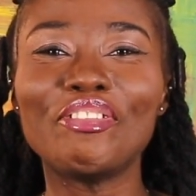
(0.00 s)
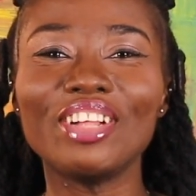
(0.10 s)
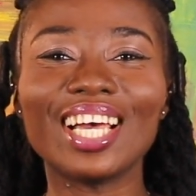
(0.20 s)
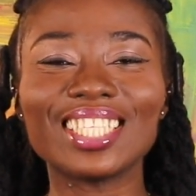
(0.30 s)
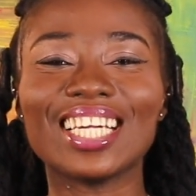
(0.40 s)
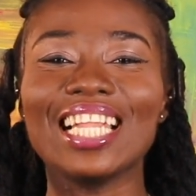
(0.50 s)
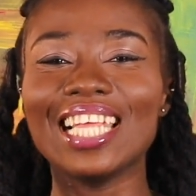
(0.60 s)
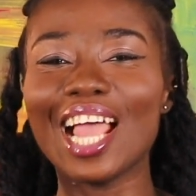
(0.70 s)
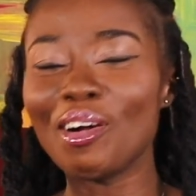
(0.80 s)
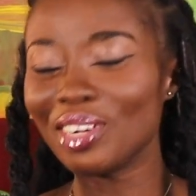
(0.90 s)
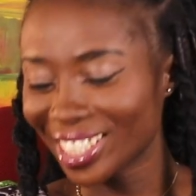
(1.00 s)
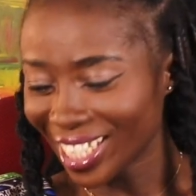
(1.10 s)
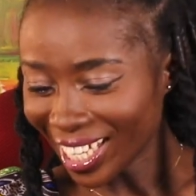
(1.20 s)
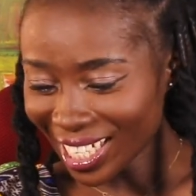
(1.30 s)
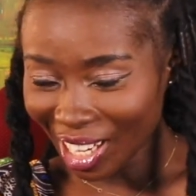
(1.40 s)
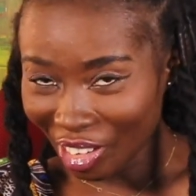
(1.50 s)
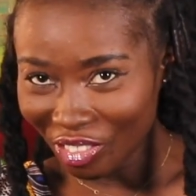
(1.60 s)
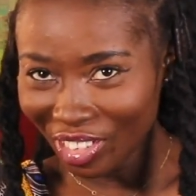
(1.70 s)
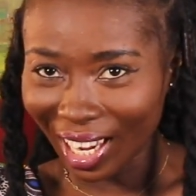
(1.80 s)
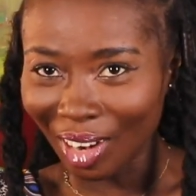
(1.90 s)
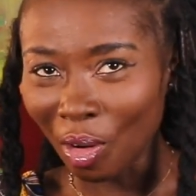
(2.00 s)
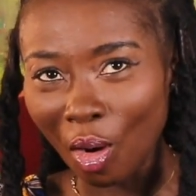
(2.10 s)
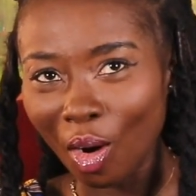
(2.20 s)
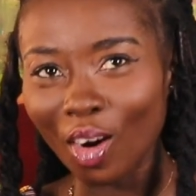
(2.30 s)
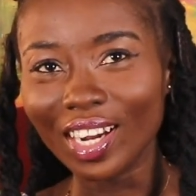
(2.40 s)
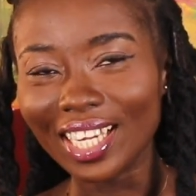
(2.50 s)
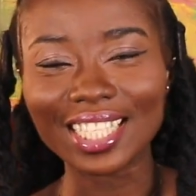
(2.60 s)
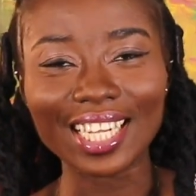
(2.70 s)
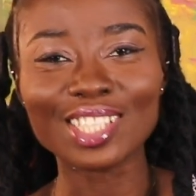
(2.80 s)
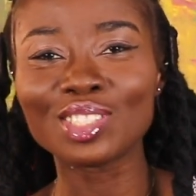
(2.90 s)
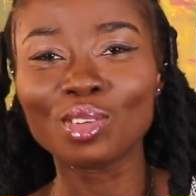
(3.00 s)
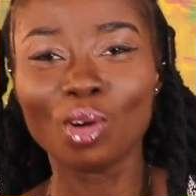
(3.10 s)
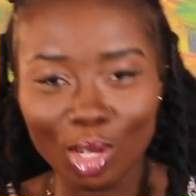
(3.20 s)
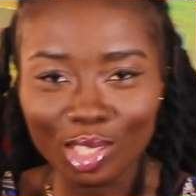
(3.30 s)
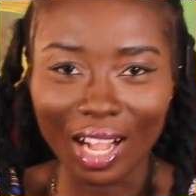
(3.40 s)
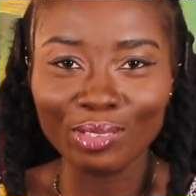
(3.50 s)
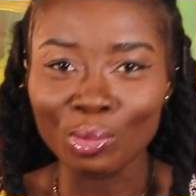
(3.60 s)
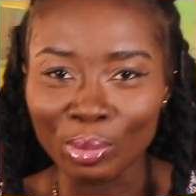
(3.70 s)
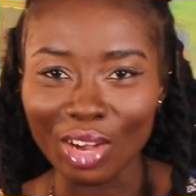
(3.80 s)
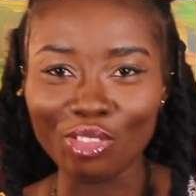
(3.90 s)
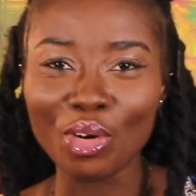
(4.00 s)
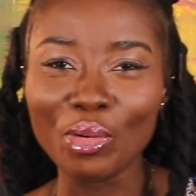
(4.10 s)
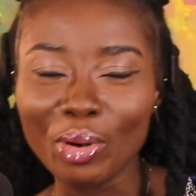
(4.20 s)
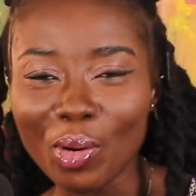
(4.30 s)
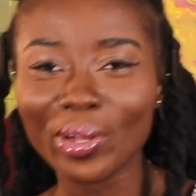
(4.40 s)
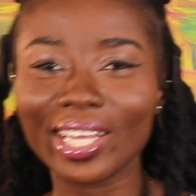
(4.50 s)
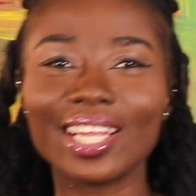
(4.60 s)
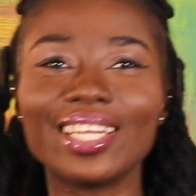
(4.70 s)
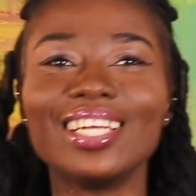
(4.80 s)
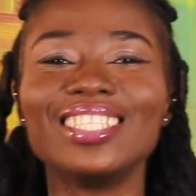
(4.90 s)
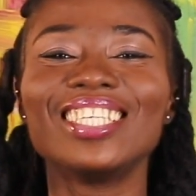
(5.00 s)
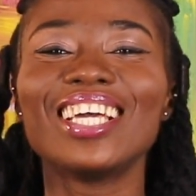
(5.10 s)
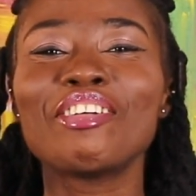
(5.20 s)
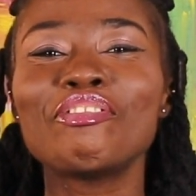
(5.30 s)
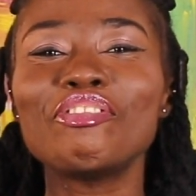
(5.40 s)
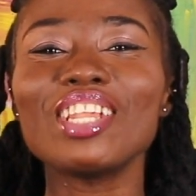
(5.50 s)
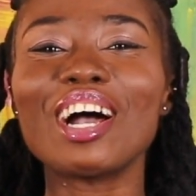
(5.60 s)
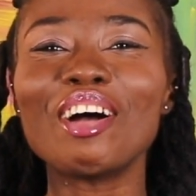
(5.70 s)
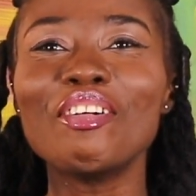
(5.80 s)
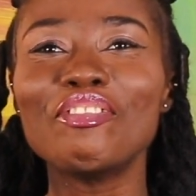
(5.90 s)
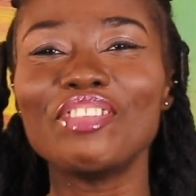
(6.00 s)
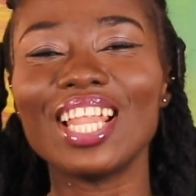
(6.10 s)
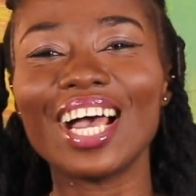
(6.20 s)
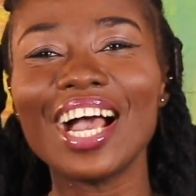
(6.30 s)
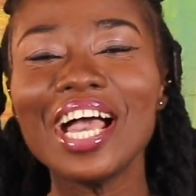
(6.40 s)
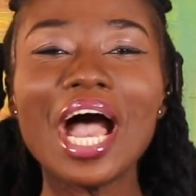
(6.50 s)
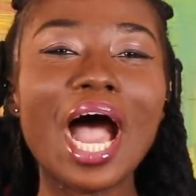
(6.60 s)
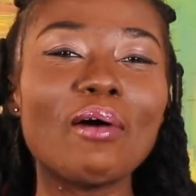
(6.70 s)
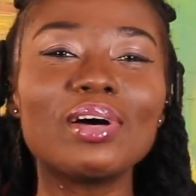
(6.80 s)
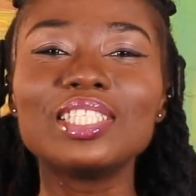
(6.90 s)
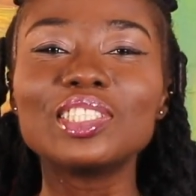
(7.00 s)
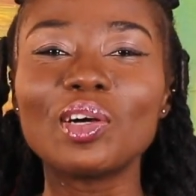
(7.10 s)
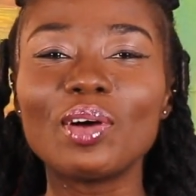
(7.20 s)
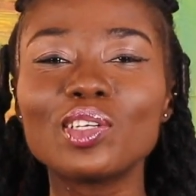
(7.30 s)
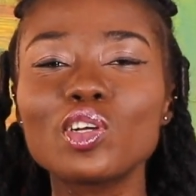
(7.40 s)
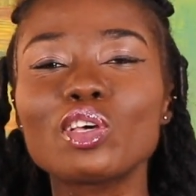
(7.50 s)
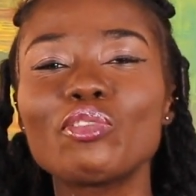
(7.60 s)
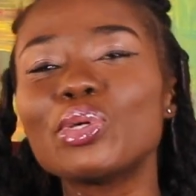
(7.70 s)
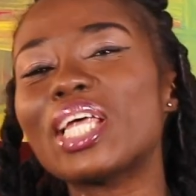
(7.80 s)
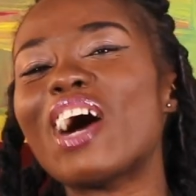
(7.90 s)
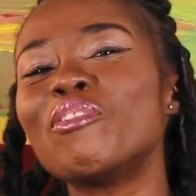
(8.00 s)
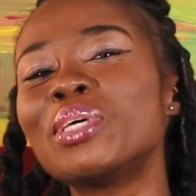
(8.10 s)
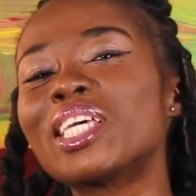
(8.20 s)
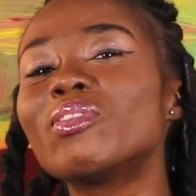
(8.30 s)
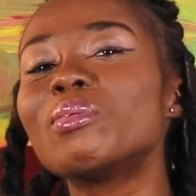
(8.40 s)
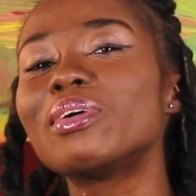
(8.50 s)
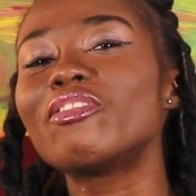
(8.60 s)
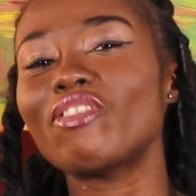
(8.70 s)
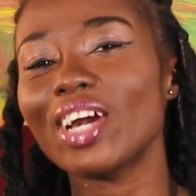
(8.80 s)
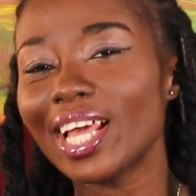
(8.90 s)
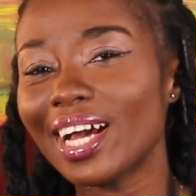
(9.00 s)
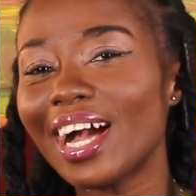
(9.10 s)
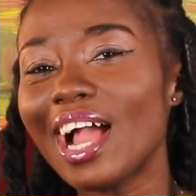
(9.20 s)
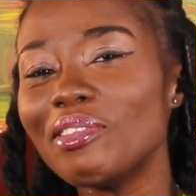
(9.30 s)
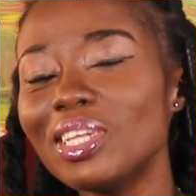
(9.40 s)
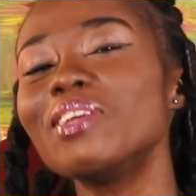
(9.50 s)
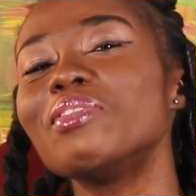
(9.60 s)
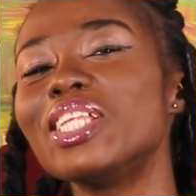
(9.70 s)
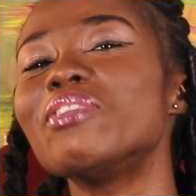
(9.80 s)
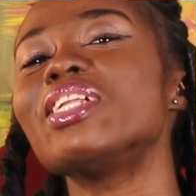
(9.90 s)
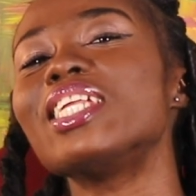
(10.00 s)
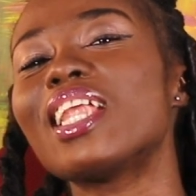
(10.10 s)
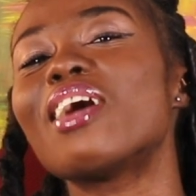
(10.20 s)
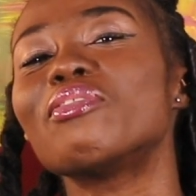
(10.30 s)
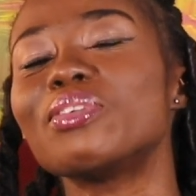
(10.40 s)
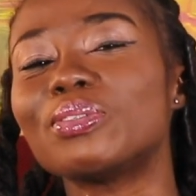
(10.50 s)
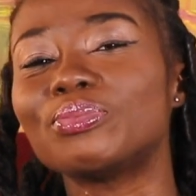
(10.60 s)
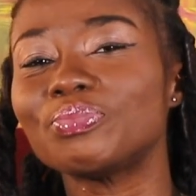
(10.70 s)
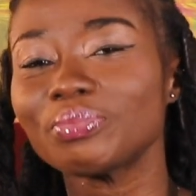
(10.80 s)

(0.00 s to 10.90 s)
filler, Charlie. I was checking some filler. No, they said I should go, so I have to put the phone real quick and then filler. How are you doing? Those of you that have been giving me fire, I really love you.